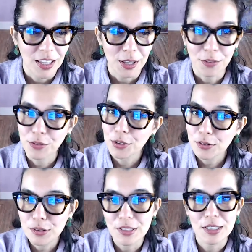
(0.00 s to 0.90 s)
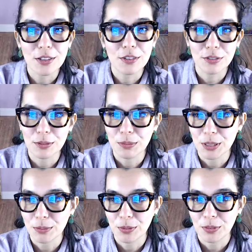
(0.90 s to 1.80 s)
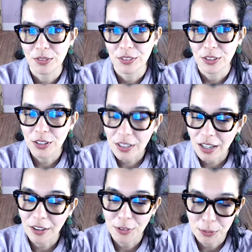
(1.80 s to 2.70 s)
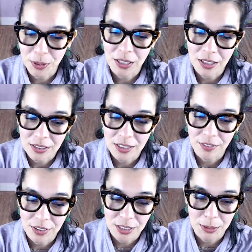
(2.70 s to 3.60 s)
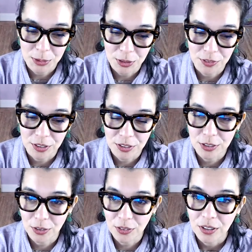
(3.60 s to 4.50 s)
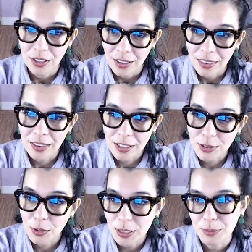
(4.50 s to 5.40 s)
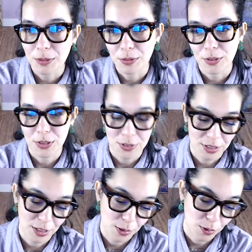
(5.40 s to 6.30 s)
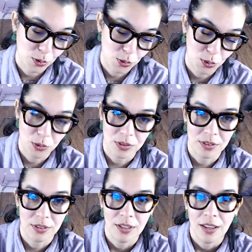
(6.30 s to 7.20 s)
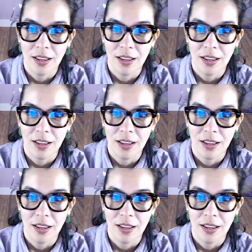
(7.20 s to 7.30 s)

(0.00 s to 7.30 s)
If you steal from people, you're going to have to pay that seven times over. So think twice before you steal trolls.